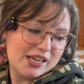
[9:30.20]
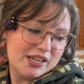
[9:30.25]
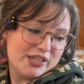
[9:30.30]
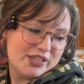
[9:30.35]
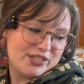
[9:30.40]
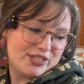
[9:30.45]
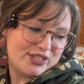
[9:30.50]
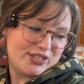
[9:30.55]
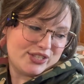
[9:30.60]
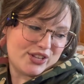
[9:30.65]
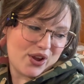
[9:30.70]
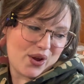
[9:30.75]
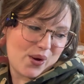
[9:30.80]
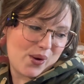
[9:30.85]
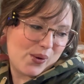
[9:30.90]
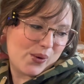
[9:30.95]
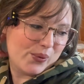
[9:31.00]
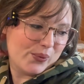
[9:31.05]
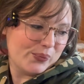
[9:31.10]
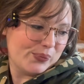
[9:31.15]

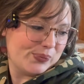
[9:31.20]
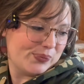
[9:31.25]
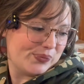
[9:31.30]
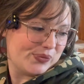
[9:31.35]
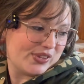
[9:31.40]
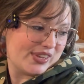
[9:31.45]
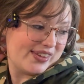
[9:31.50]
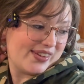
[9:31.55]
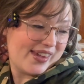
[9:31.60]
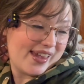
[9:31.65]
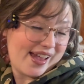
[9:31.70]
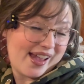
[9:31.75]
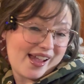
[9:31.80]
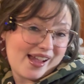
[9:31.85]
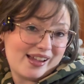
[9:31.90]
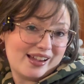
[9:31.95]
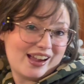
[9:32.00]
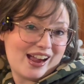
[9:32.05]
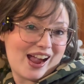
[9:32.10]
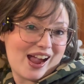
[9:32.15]
So
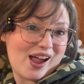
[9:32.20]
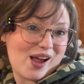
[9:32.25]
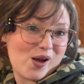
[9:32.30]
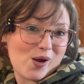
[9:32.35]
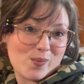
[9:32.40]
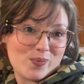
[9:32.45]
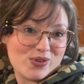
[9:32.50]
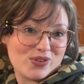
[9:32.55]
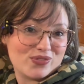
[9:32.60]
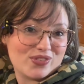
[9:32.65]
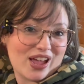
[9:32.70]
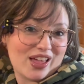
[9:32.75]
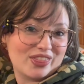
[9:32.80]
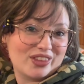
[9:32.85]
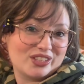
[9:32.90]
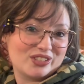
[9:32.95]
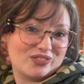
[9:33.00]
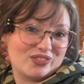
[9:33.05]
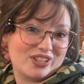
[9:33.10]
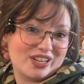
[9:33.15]
yeah, I hope you found
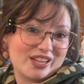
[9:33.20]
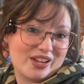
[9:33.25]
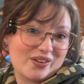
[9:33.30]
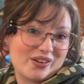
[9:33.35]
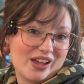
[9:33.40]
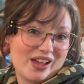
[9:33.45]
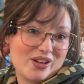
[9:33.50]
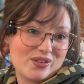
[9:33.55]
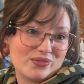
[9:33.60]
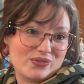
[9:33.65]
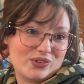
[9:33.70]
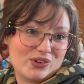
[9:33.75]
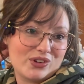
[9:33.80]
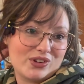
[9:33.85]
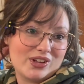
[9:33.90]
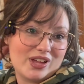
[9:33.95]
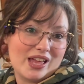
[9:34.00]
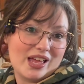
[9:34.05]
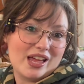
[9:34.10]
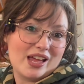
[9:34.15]
this video
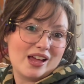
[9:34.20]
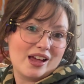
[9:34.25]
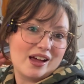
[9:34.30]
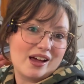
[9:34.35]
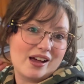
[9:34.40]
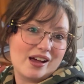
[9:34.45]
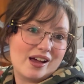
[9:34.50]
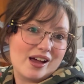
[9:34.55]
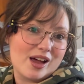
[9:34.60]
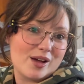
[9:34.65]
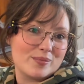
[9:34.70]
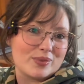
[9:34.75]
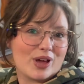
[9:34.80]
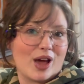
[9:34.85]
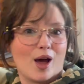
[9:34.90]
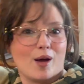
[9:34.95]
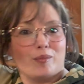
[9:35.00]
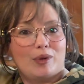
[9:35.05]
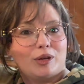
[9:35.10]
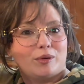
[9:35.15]
helpful.
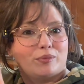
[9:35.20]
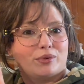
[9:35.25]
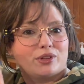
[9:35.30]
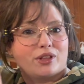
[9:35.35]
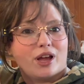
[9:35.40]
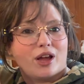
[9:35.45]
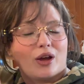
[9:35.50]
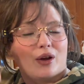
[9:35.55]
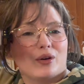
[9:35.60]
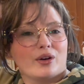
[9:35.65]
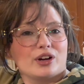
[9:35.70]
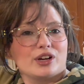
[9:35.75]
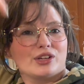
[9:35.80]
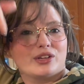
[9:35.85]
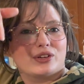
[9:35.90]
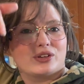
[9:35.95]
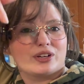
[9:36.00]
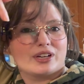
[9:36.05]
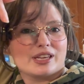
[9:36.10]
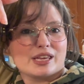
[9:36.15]
Comment below, are
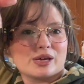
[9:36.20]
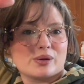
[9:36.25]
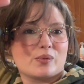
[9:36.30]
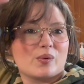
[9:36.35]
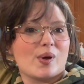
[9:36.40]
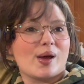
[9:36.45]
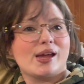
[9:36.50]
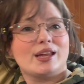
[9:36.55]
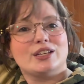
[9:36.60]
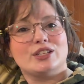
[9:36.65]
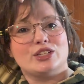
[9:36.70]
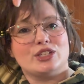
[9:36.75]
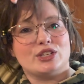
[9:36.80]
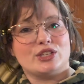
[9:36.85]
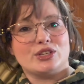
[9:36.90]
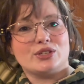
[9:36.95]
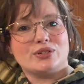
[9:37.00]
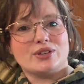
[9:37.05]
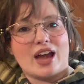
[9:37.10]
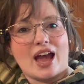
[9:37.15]
you gonna get one? Do
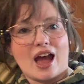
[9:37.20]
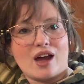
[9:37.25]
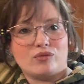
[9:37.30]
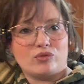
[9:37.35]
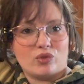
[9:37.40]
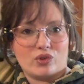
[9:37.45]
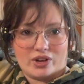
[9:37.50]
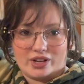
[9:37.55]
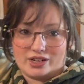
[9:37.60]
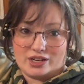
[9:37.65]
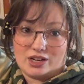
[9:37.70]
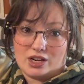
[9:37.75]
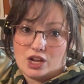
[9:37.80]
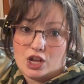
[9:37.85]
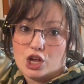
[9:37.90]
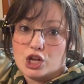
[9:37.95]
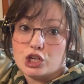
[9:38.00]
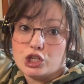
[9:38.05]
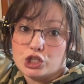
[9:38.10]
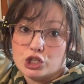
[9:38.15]
you have one?
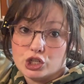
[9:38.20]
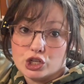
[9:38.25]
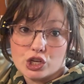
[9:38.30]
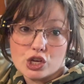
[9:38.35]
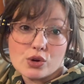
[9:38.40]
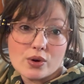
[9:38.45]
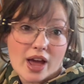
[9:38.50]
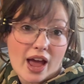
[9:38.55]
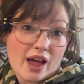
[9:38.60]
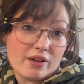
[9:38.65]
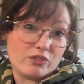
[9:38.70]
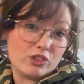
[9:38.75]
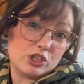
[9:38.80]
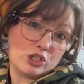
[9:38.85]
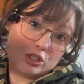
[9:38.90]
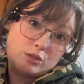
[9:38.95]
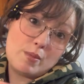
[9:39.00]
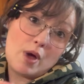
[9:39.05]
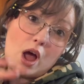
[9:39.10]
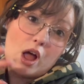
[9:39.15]
Do you have the
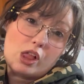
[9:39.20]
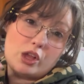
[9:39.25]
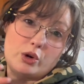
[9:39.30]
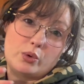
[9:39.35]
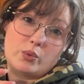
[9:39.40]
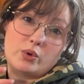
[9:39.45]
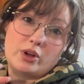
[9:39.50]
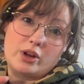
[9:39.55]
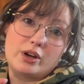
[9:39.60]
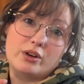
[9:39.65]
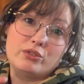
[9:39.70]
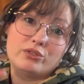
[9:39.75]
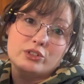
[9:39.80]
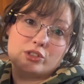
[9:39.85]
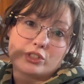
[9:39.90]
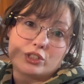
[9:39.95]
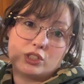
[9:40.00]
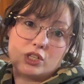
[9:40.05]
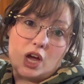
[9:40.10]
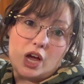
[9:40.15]
smaller one for
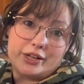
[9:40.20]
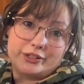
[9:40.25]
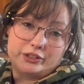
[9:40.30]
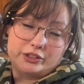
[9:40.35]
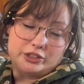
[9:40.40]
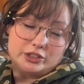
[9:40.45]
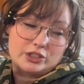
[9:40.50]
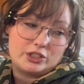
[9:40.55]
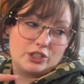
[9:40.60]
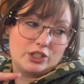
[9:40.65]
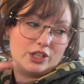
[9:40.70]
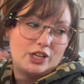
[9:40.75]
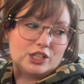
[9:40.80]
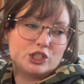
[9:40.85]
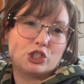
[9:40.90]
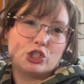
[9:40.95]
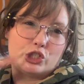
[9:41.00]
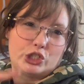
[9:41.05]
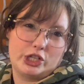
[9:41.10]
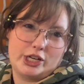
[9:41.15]
the toddlers?
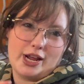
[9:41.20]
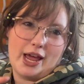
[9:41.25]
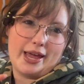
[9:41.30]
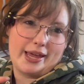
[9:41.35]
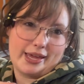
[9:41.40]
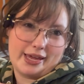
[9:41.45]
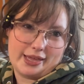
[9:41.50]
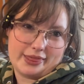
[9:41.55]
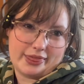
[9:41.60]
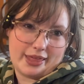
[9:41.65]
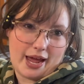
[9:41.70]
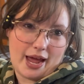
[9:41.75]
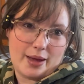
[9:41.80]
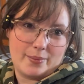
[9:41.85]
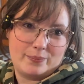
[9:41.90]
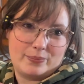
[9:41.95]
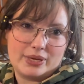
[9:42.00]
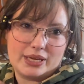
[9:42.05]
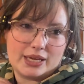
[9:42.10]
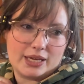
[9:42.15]
And should I get that?
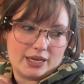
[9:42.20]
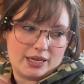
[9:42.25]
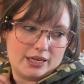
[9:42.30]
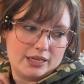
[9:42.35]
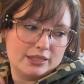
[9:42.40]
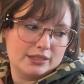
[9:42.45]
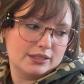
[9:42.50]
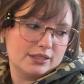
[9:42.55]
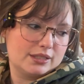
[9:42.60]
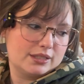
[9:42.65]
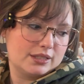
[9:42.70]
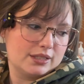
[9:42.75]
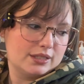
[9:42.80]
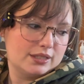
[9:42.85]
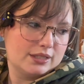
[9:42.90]
Because